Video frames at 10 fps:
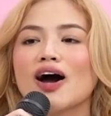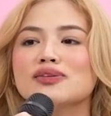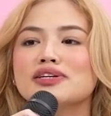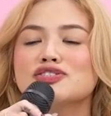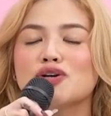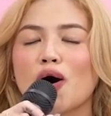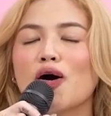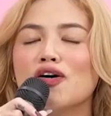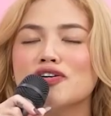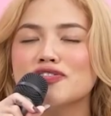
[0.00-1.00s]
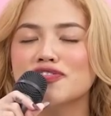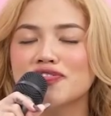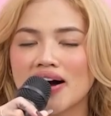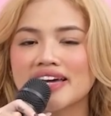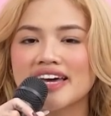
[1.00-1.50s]
I would be so
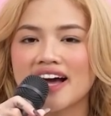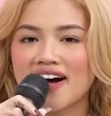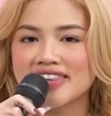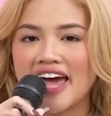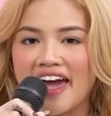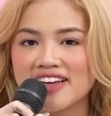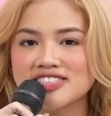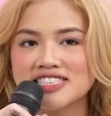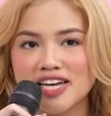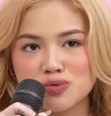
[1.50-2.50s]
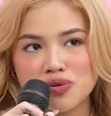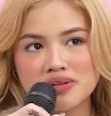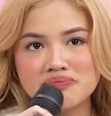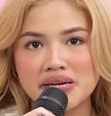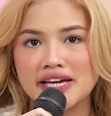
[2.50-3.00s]
fucking unhinged. It
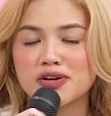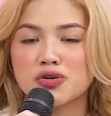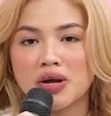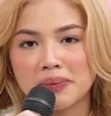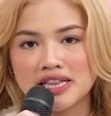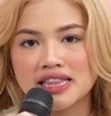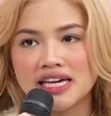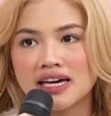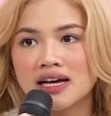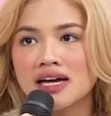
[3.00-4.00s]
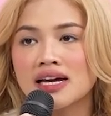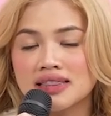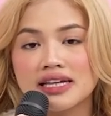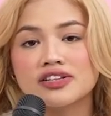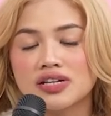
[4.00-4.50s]
would be criminally,
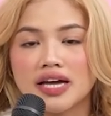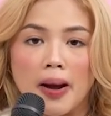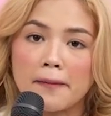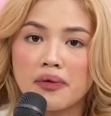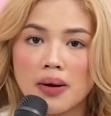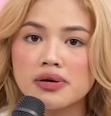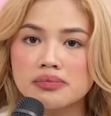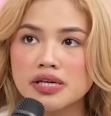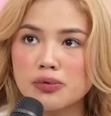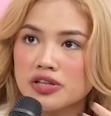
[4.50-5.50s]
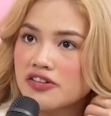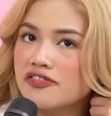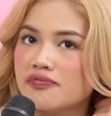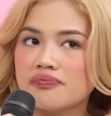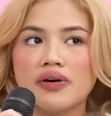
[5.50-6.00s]
literally, I probably would
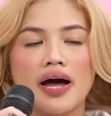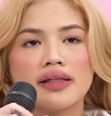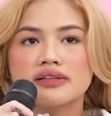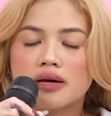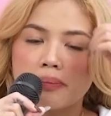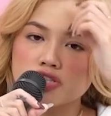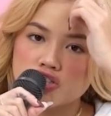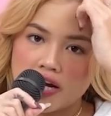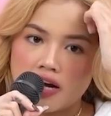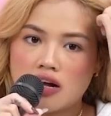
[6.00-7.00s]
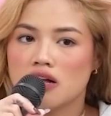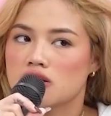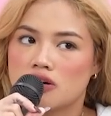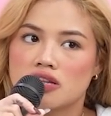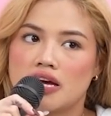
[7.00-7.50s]
have ended up in
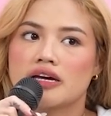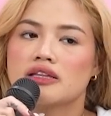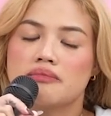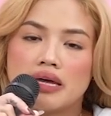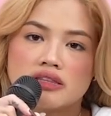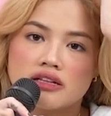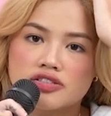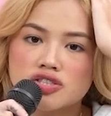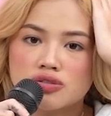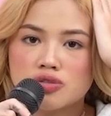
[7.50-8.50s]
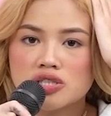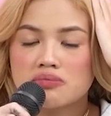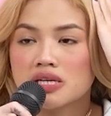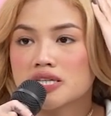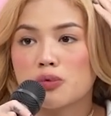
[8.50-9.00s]
jail or like in a mental
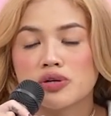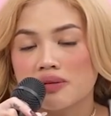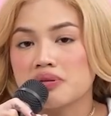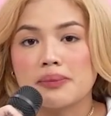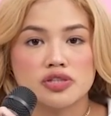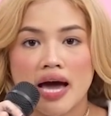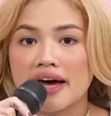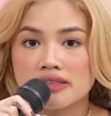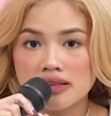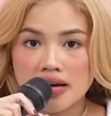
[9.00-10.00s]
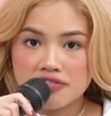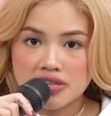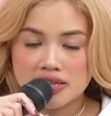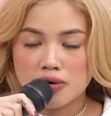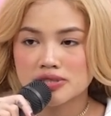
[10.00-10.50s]
institution, because I wouldn't be able to handle
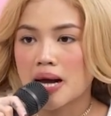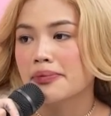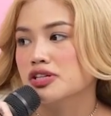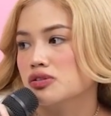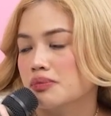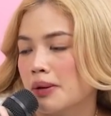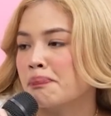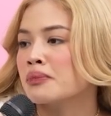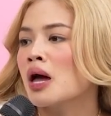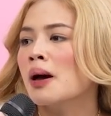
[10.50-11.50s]
everything that was happening to me.